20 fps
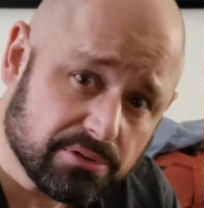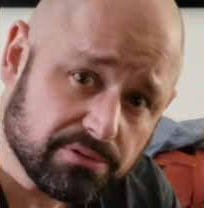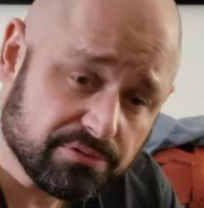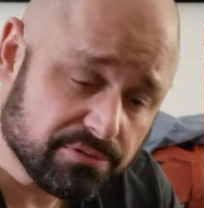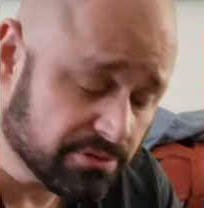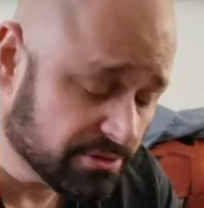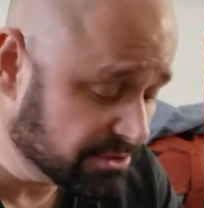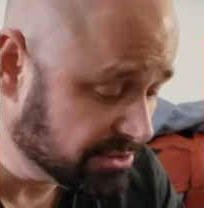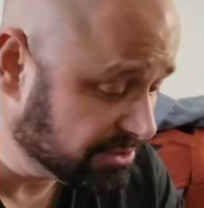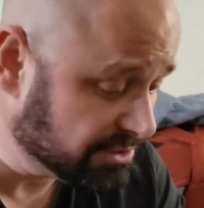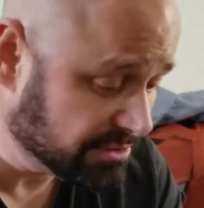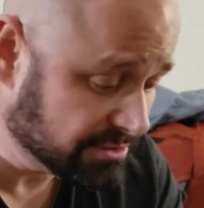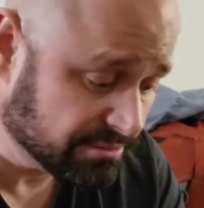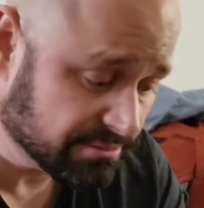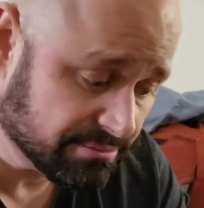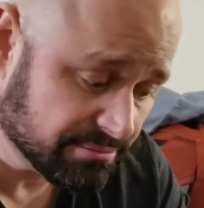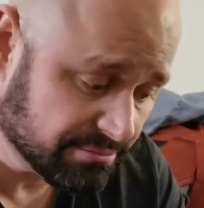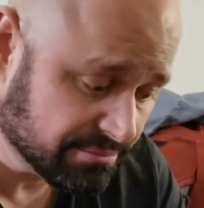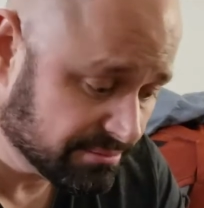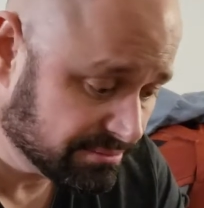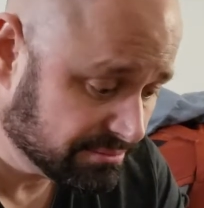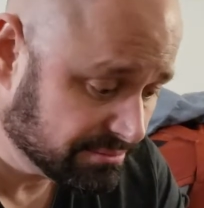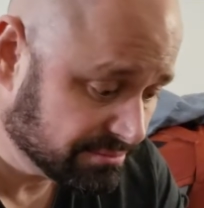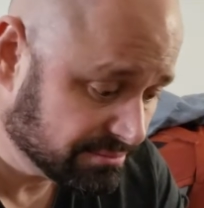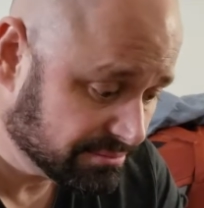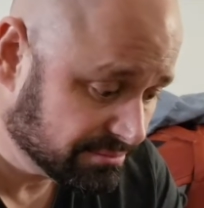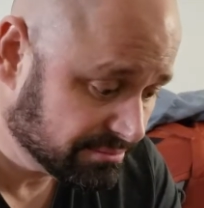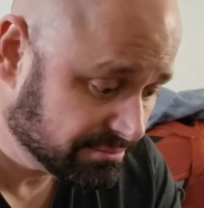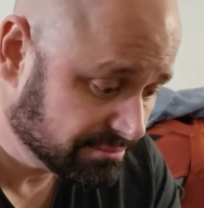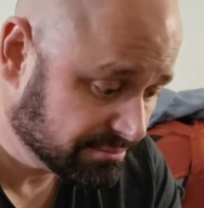for
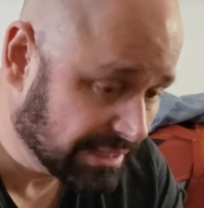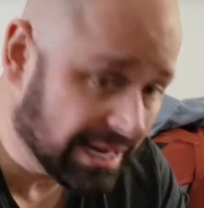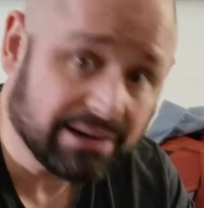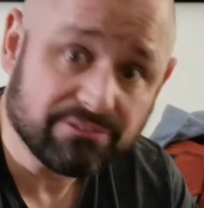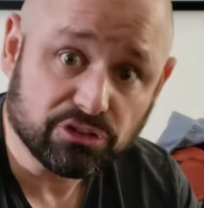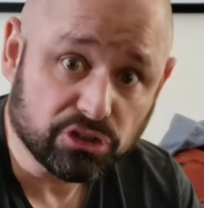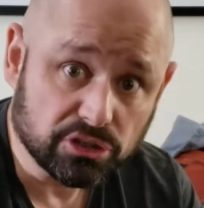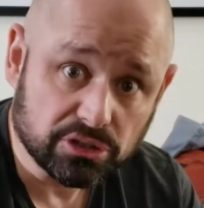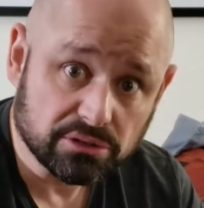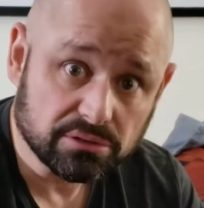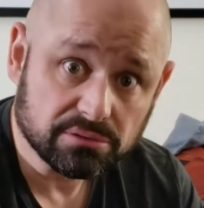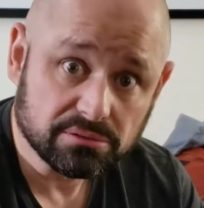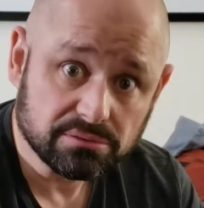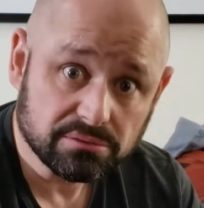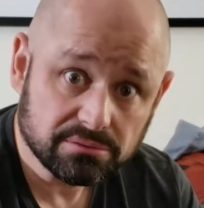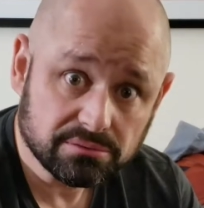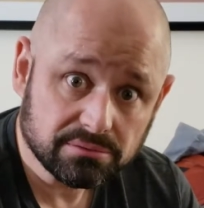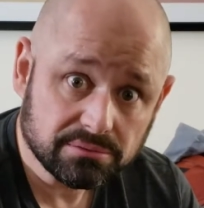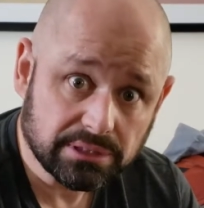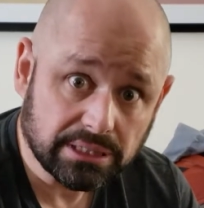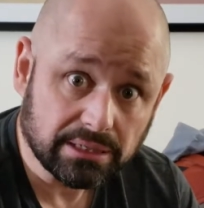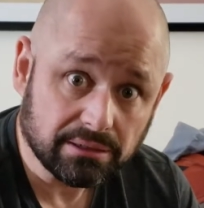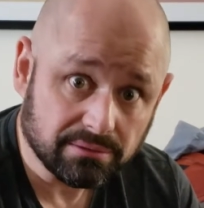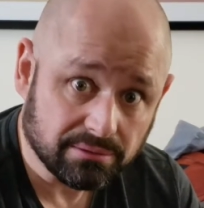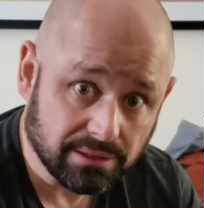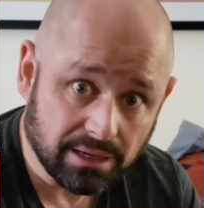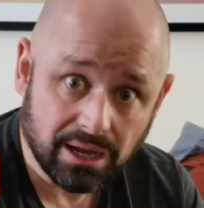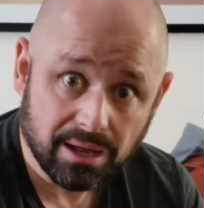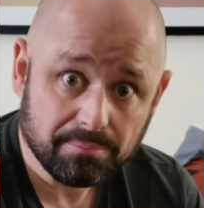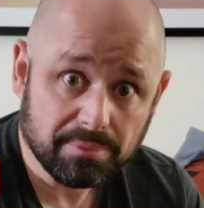ever. You know,
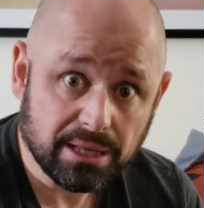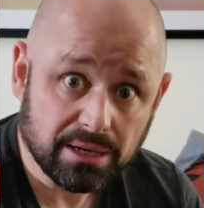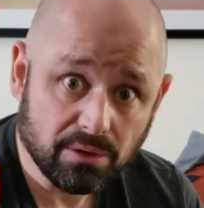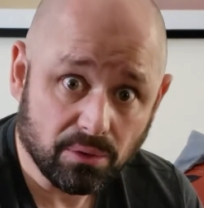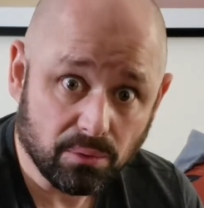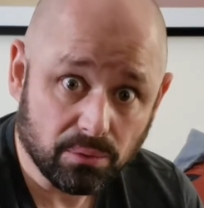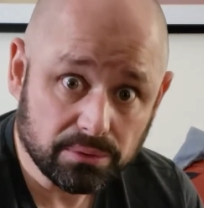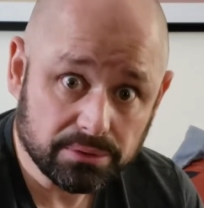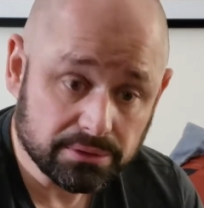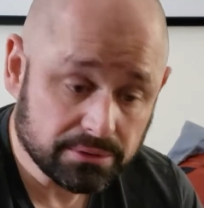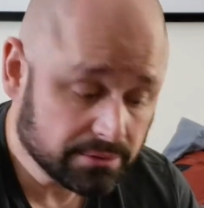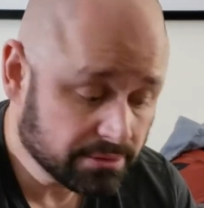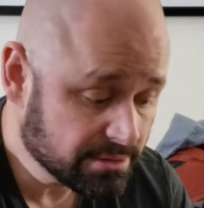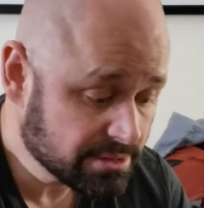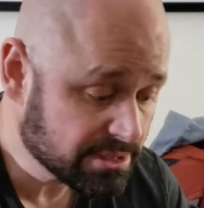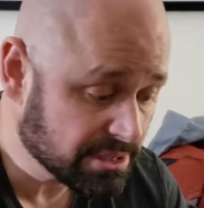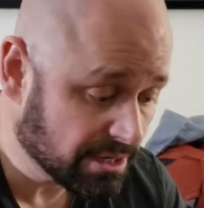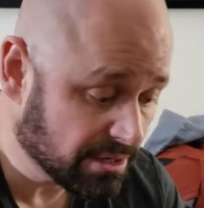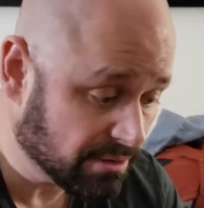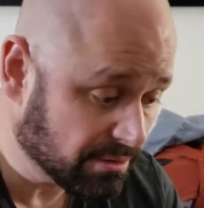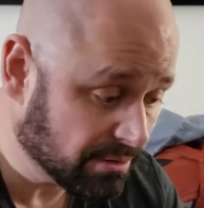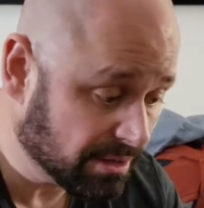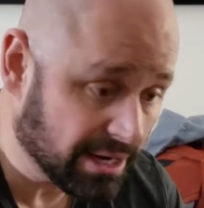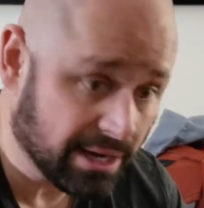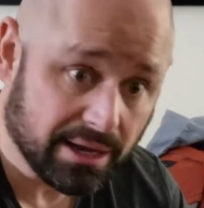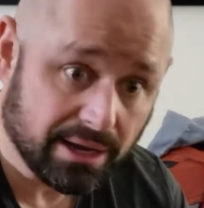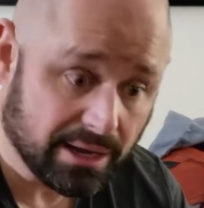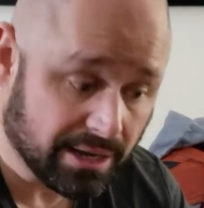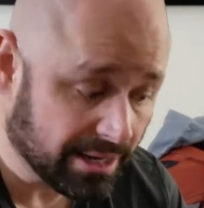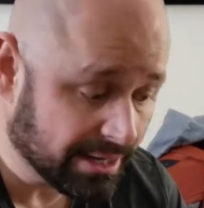I'm getting old, so
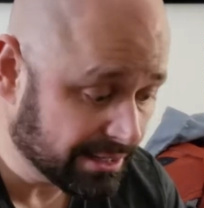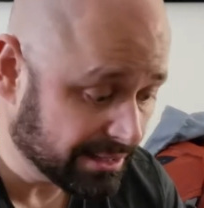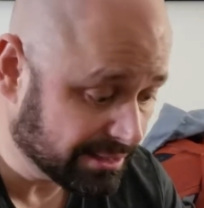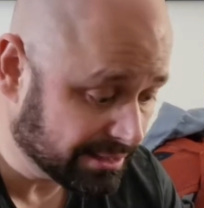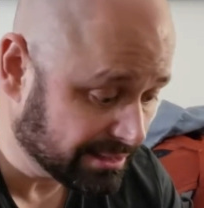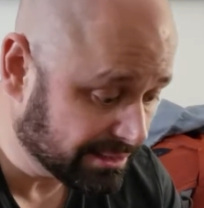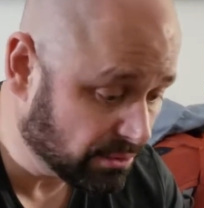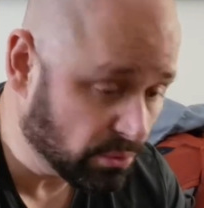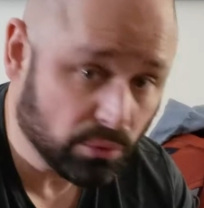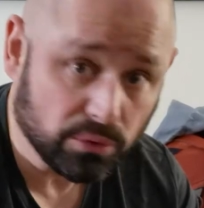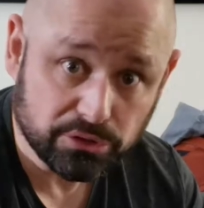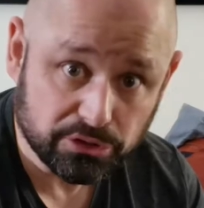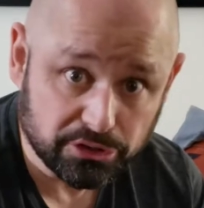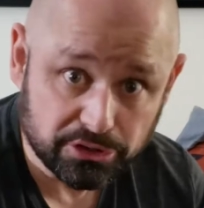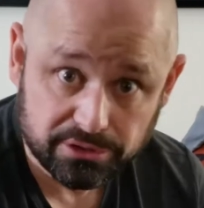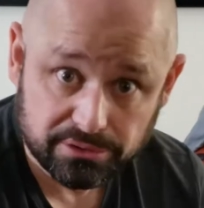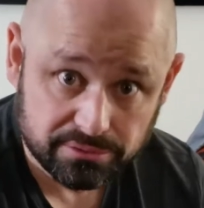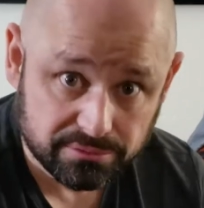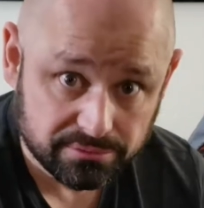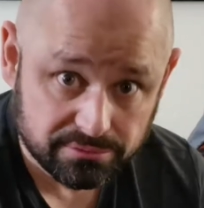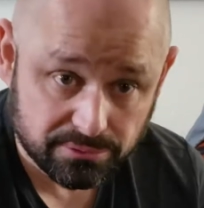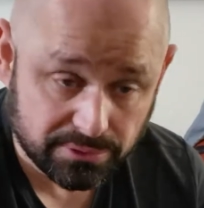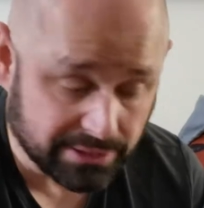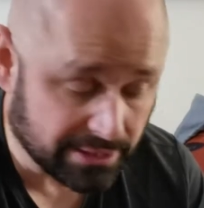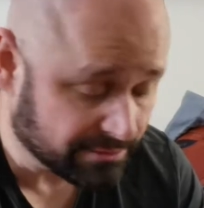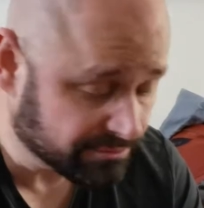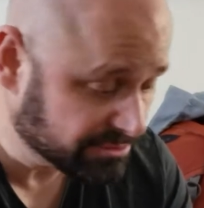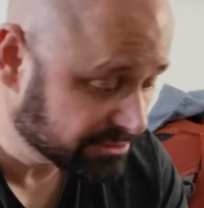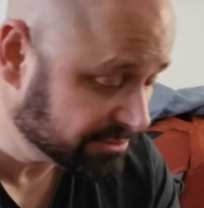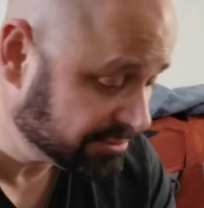I older,
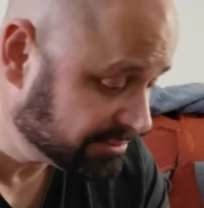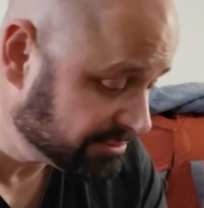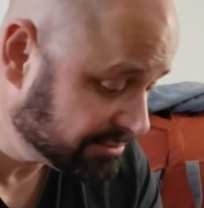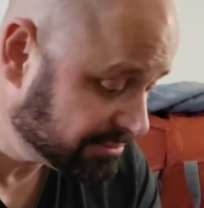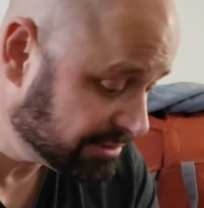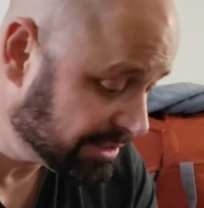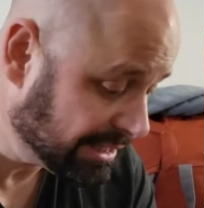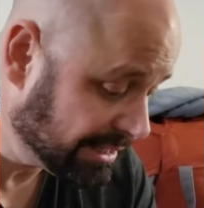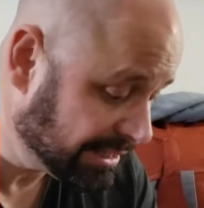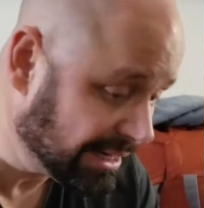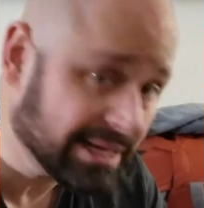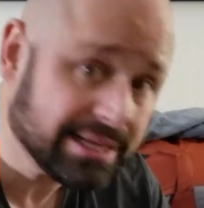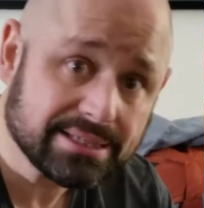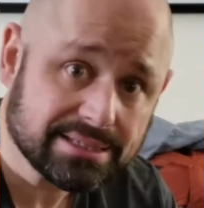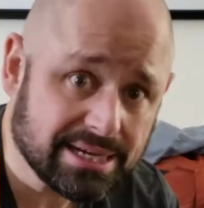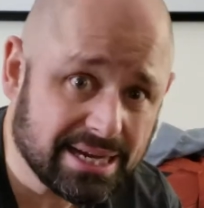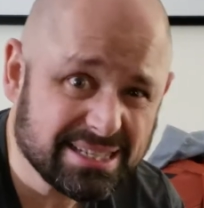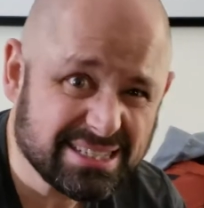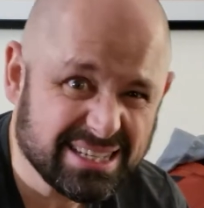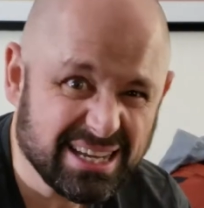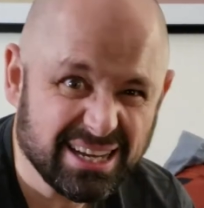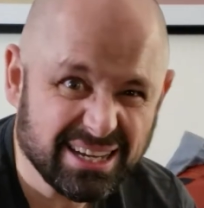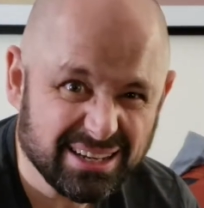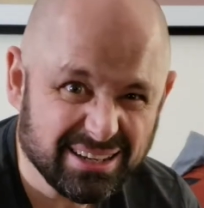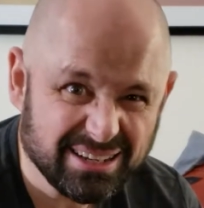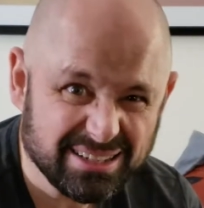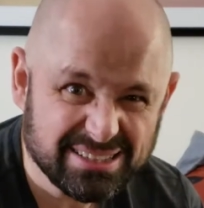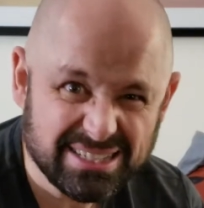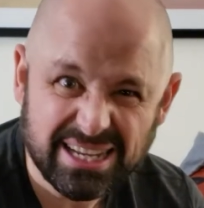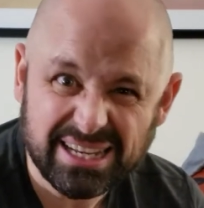whatever, right? I
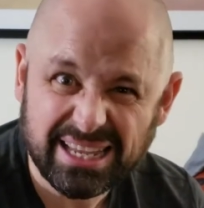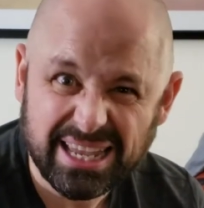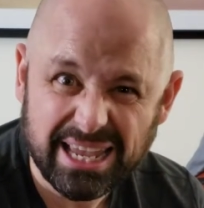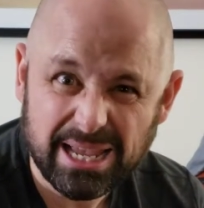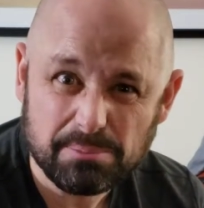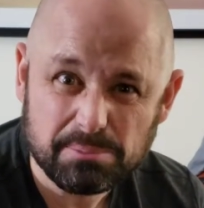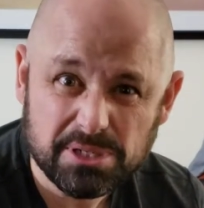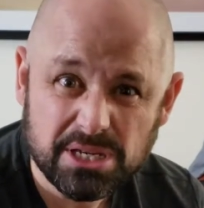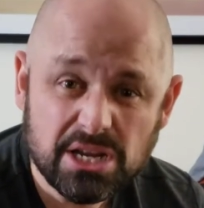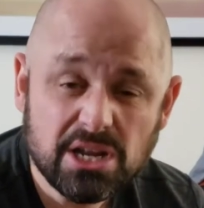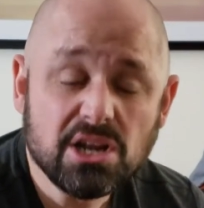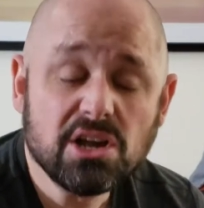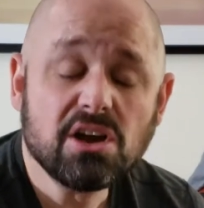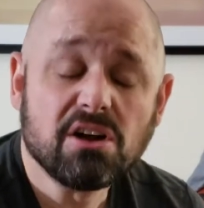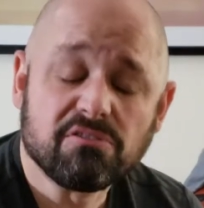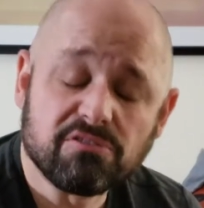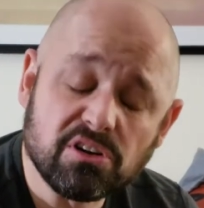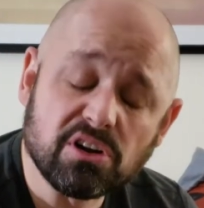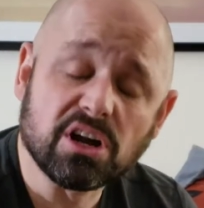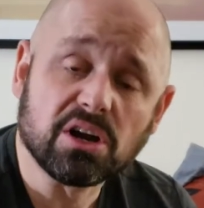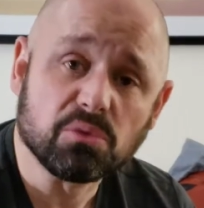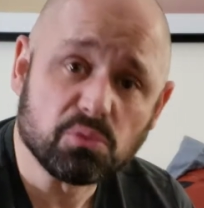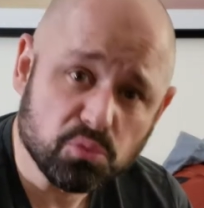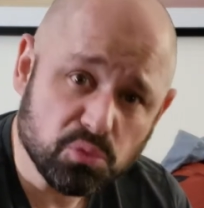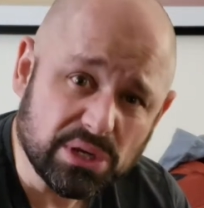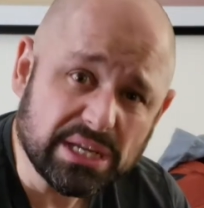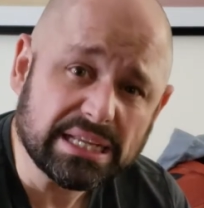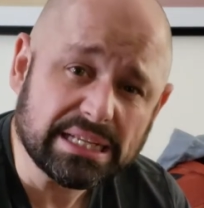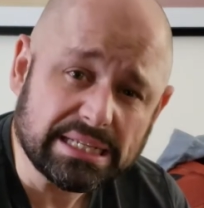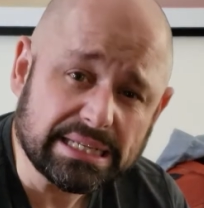tent camped for a
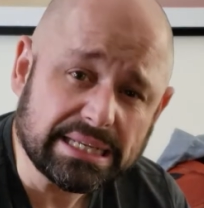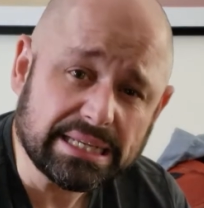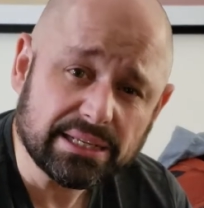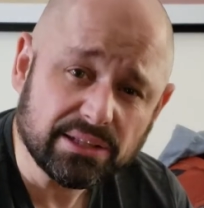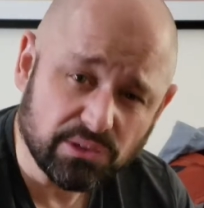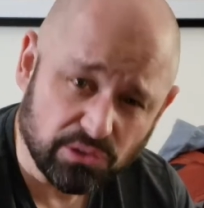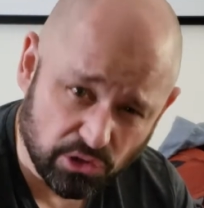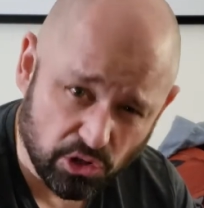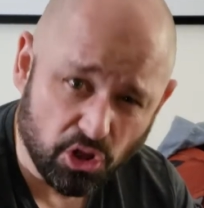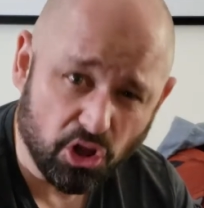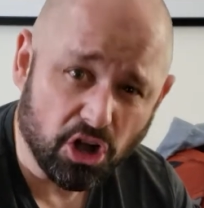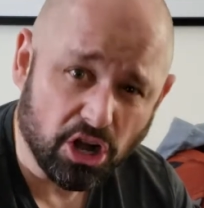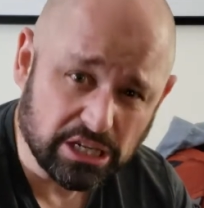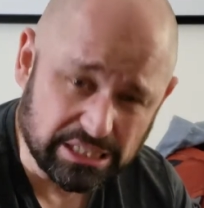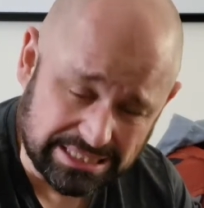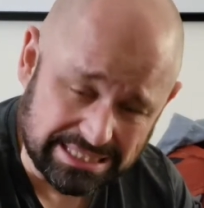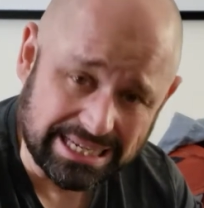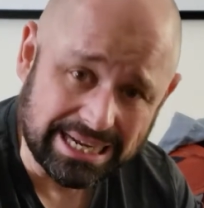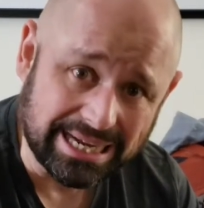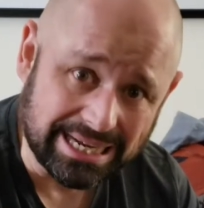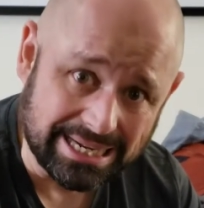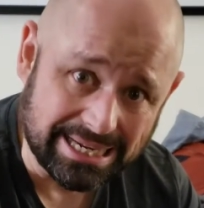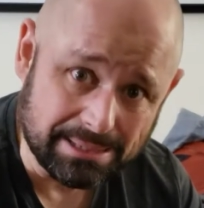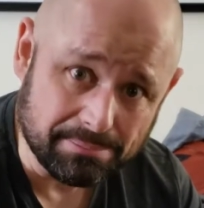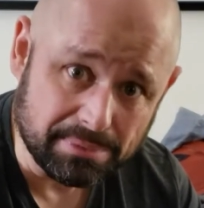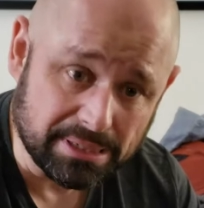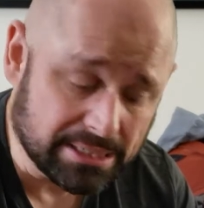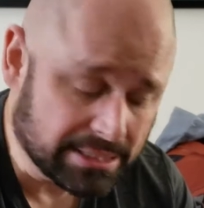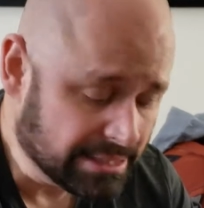really long time.